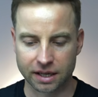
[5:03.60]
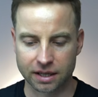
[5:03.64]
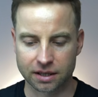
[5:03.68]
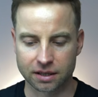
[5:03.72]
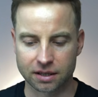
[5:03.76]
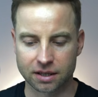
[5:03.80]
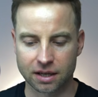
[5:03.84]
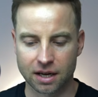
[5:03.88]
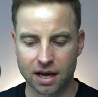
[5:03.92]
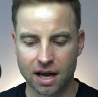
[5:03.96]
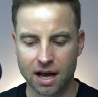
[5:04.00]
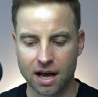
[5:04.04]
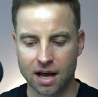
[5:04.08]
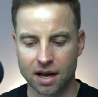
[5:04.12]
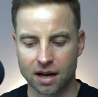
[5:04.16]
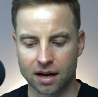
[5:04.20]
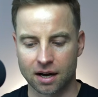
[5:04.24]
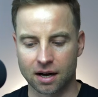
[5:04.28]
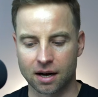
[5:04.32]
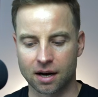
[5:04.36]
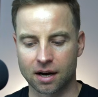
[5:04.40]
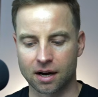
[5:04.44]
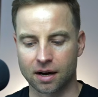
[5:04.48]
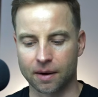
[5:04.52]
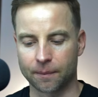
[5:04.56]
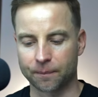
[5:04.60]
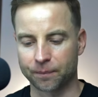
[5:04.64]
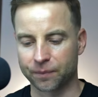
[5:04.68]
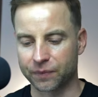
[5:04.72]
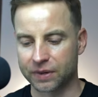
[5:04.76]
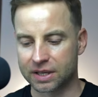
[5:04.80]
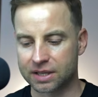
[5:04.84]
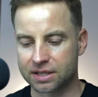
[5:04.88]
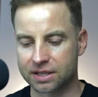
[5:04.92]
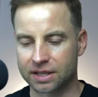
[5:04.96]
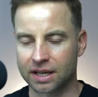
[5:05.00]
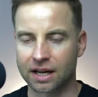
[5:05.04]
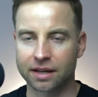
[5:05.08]
and
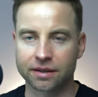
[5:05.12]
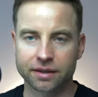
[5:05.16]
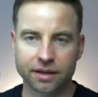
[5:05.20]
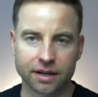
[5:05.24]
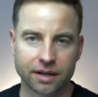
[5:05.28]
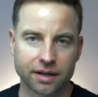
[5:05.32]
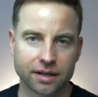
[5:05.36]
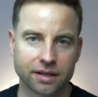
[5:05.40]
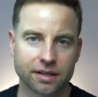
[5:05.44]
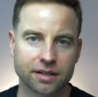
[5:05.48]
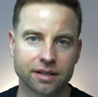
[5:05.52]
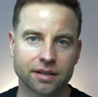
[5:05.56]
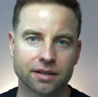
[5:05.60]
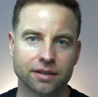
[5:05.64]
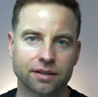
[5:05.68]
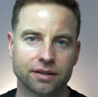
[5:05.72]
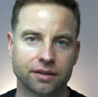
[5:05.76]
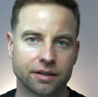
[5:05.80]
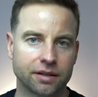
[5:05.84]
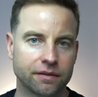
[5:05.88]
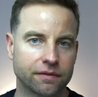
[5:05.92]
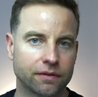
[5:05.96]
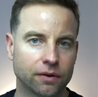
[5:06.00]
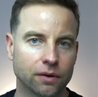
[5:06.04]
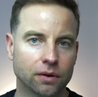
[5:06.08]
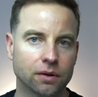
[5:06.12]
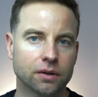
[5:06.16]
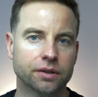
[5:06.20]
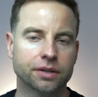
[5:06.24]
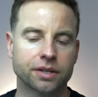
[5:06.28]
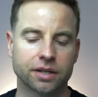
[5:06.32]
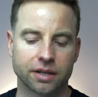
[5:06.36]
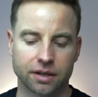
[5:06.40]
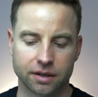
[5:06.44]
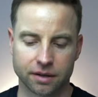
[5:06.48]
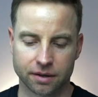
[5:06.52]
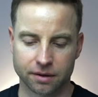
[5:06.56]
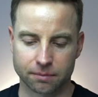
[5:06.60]
standard
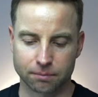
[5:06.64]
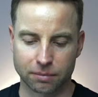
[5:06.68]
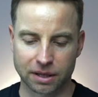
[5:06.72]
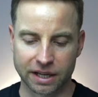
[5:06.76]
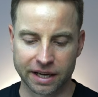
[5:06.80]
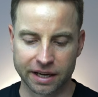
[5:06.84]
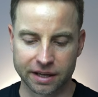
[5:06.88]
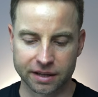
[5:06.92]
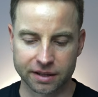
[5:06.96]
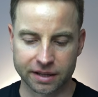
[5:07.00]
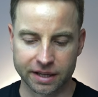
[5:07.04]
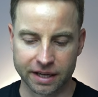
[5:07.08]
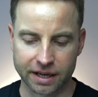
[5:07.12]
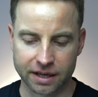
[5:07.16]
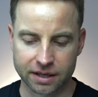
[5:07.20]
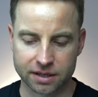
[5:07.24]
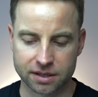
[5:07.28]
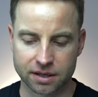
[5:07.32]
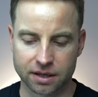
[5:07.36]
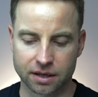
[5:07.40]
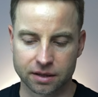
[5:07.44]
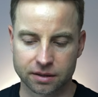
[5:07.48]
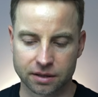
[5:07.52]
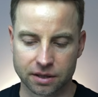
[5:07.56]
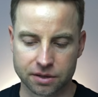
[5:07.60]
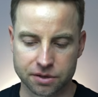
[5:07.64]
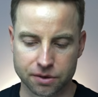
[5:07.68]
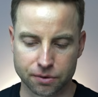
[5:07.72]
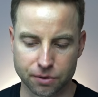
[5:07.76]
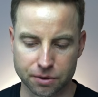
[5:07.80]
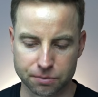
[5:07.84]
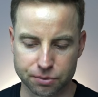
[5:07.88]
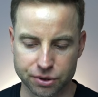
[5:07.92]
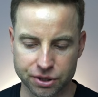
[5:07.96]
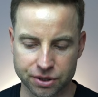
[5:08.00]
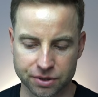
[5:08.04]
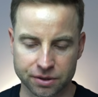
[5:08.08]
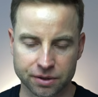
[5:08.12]
default plain text
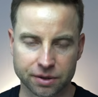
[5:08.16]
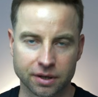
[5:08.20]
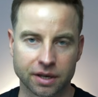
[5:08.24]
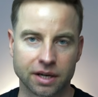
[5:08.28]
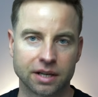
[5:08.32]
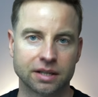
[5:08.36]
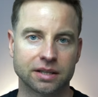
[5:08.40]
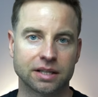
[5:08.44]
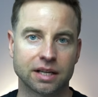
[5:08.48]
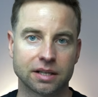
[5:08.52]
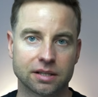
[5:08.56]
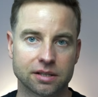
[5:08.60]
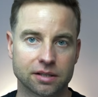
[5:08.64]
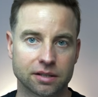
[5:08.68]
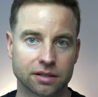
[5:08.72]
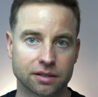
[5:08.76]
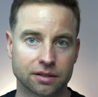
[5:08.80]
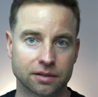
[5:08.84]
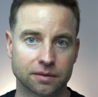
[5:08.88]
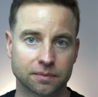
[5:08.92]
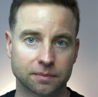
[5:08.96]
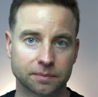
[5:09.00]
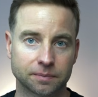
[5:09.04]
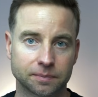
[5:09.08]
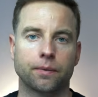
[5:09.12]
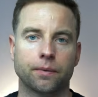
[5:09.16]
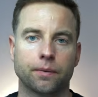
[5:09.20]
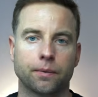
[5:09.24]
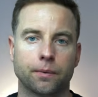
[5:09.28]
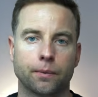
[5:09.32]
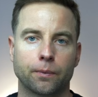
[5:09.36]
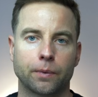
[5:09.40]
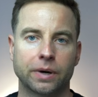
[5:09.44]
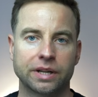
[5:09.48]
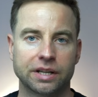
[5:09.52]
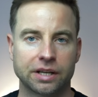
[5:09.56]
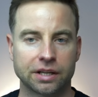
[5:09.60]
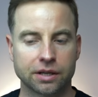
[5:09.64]
description, and that's it.
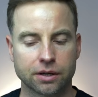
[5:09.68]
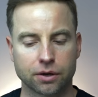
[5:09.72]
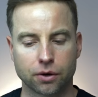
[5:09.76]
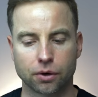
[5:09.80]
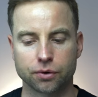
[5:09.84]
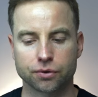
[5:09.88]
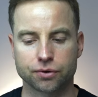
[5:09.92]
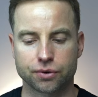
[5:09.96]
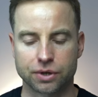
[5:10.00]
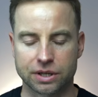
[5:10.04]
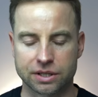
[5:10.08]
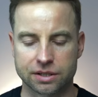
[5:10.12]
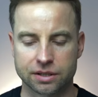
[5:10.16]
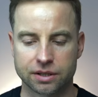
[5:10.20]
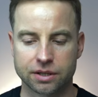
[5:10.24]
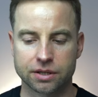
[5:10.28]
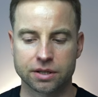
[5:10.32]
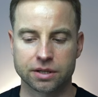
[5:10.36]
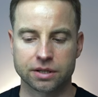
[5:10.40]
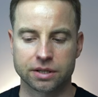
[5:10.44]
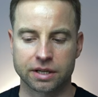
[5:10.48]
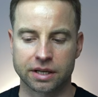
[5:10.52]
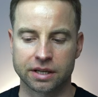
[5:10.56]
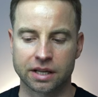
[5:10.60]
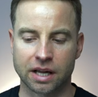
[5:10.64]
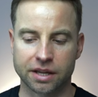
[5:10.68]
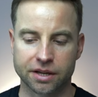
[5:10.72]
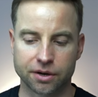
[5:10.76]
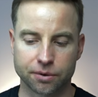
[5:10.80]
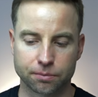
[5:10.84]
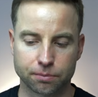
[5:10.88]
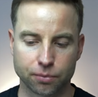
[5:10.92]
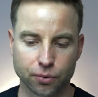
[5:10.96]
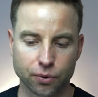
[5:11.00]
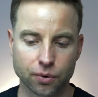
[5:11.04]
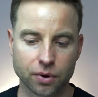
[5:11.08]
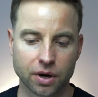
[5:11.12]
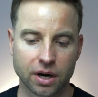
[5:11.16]
When in contrast, this is another
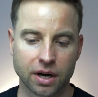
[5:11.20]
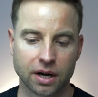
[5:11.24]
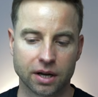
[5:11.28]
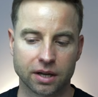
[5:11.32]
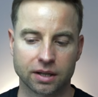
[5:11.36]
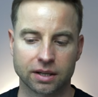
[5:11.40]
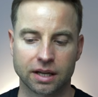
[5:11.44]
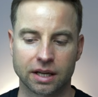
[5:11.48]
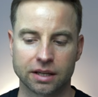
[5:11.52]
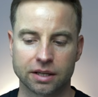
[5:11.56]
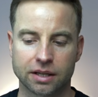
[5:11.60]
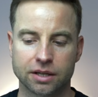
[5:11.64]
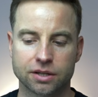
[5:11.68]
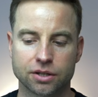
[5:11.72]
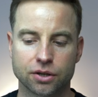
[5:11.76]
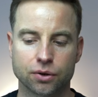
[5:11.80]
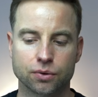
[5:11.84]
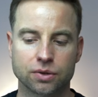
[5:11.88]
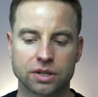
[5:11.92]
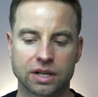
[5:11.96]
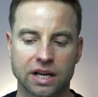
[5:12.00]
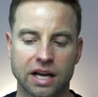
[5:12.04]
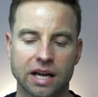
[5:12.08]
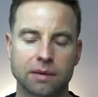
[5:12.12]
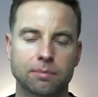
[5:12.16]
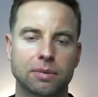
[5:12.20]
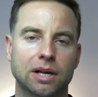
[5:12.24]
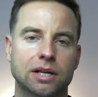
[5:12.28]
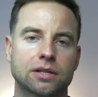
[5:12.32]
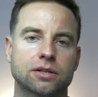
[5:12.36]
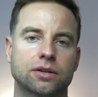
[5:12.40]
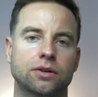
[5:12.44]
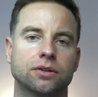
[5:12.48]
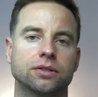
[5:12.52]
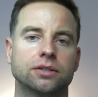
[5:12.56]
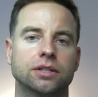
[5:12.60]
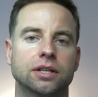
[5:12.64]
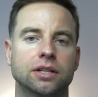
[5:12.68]
book that is using A+
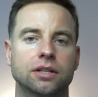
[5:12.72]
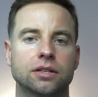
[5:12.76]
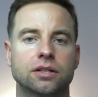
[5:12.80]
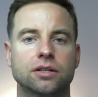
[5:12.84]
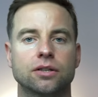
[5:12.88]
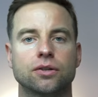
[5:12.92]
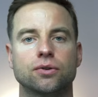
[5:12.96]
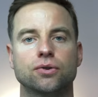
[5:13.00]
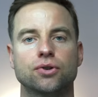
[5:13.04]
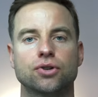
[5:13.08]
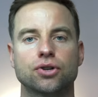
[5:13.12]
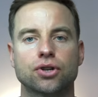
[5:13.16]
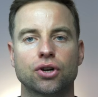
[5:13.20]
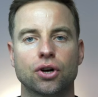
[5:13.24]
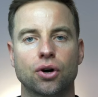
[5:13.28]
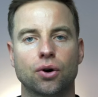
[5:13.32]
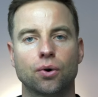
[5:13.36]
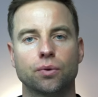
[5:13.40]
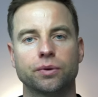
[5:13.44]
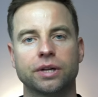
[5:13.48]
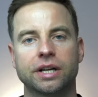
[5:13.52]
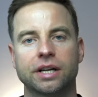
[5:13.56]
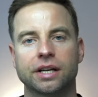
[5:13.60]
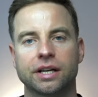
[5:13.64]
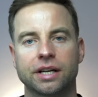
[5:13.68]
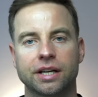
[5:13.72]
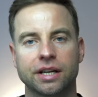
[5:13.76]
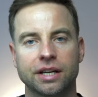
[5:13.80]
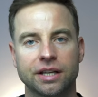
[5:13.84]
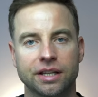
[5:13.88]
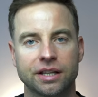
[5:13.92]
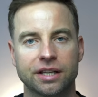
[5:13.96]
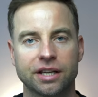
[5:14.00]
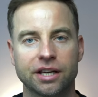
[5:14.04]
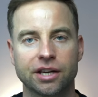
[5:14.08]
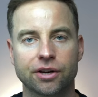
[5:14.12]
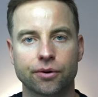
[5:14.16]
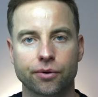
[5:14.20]
content to show the
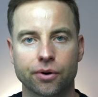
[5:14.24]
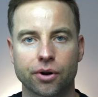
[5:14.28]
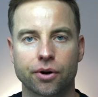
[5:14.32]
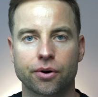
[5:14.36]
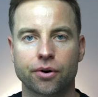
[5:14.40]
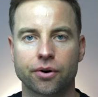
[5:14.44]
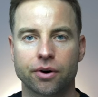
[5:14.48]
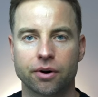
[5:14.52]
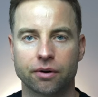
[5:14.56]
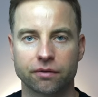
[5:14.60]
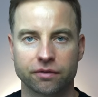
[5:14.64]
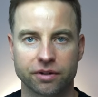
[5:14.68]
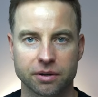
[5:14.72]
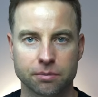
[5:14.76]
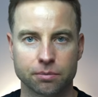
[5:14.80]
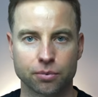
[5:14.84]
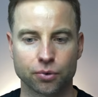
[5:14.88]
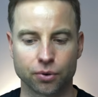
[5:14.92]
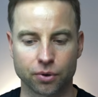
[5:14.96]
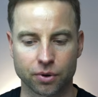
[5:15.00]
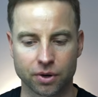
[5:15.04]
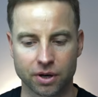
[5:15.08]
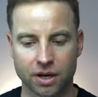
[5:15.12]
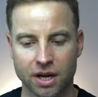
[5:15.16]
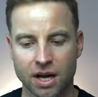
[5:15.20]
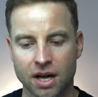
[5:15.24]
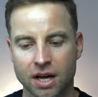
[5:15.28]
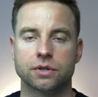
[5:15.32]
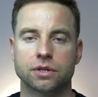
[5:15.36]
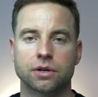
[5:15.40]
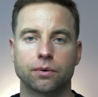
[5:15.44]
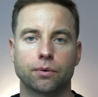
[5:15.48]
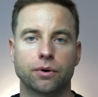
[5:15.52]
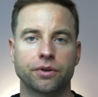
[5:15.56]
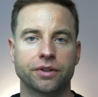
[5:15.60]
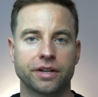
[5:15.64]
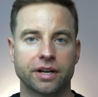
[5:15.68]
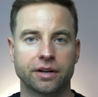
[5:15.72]
interior of the book.
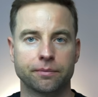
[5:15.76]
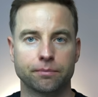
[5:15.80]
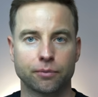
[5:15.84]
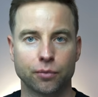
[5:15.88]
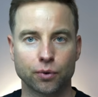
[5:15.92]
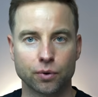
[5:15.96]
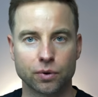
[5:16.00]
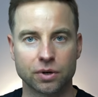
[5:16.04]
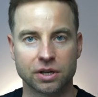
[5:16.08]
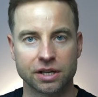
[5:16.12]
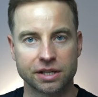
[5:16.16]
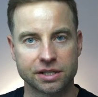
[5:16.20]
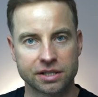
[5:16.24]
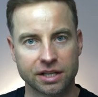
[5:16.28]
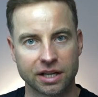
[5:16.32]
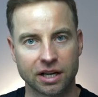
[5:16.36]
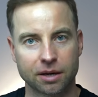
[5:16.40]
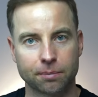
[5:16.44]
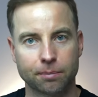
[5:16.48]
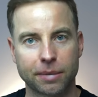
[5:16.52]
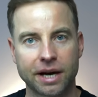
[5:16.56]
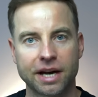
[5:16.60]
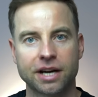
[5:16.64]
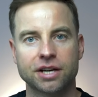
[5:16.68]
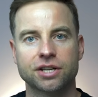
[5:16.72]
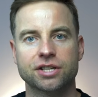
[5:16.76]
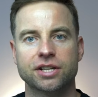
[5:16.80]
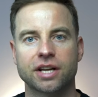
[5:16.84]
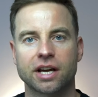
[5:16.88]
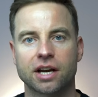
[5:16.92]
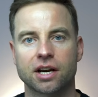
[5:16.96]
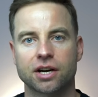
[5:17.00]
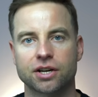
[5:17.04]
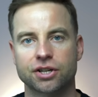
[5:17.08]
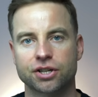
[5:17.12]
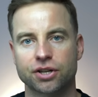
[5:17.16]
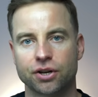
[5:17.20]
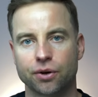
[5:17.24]
So on the book listing page, they
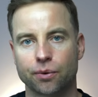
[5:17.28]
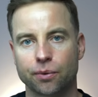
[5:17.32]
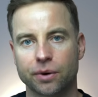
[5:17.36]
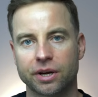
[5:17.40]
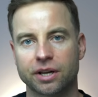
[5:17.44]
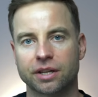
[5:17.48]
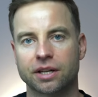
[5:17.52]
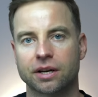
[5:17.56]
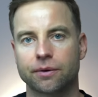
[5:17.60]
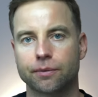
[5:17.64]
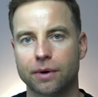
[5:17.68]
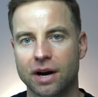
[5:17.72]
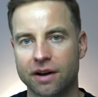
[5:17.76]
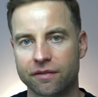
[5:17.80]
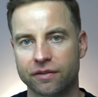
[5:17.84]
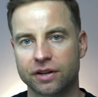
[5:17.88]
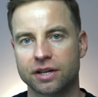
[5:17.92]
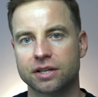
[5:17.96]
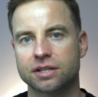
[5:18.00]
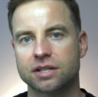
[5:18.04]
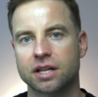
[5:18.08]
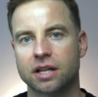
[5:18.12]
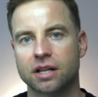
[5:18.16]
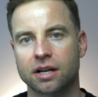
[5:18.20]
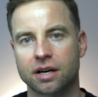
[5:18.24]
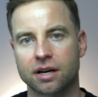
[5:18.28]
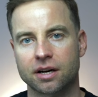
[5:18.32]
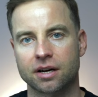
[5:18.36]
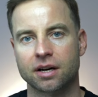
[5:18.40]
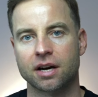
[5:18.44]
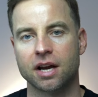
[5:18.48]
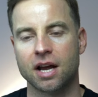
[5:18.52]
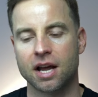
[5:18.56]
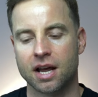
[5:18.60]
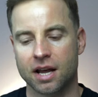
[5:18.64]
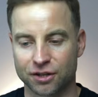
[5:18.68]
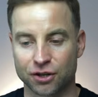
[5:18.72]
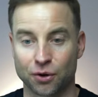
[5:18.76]
are showing the graphics that are
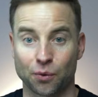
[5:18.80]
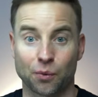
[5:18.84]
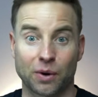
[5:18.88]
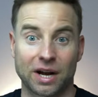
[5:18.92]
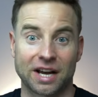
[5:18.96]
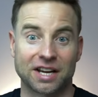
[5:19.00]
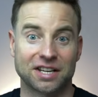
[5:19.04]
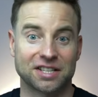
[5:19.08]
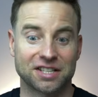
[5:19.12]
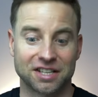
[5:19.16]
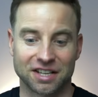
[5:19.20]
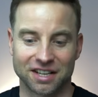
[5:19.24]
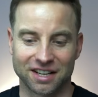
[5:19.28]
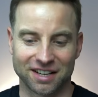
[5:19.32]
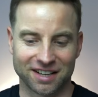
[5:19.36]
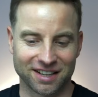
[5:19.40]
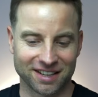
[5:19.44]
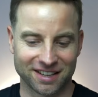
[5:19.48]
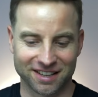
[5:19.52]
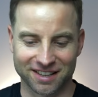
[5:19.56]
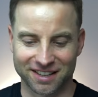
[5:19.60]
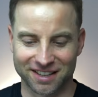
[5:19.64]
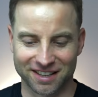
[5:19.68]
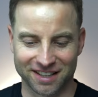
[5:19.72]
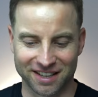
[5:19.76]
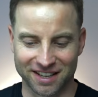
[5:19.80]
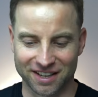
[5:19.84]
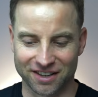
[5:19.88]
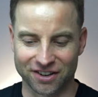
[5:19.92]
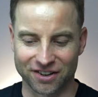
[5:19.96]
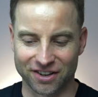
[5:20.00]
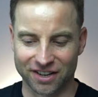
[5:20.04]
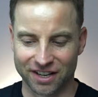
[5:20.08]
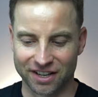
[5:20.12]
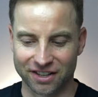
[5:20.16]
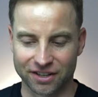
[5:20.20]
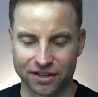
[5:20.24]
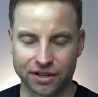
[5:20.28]
showcasing
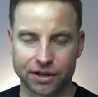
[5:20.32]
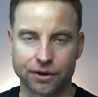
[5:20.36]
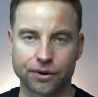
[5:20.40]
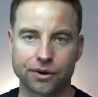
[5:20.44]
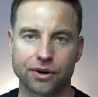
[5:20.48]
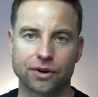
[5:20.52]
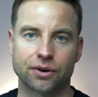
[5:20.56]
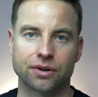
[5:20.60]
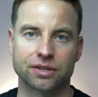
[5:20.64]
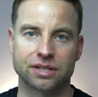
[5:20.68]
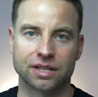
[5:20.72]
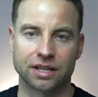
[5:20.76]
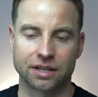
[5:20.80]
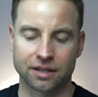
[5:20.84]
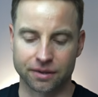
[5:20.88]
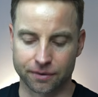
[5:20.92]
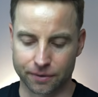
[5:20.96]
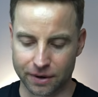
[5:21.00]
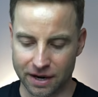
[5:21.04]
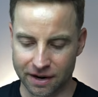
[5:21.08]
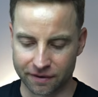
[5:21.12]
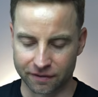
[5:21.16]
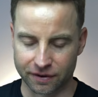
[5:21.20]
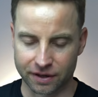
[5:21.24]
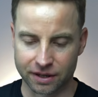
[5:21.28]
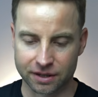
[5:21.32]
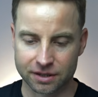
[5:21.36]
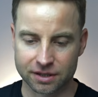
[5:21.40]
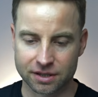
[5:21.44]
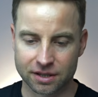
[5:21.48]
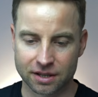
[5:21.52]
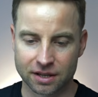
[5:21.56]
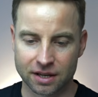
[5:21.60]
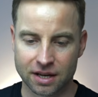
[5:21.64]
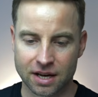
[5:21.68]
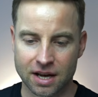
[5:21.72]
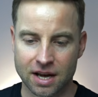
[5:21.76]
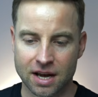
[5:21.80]
their interiors and graphics.
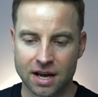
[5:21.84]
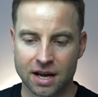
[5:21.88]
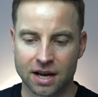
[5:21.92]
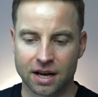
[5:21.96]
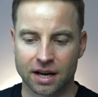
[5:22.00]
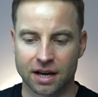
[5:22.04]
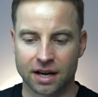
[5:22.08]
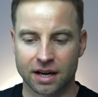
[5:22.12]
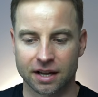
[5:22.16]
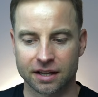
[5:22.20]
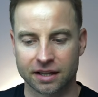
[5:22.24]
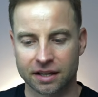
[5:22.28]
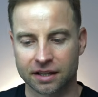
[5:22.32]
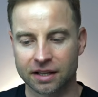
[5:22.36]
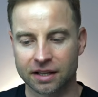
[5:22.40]
And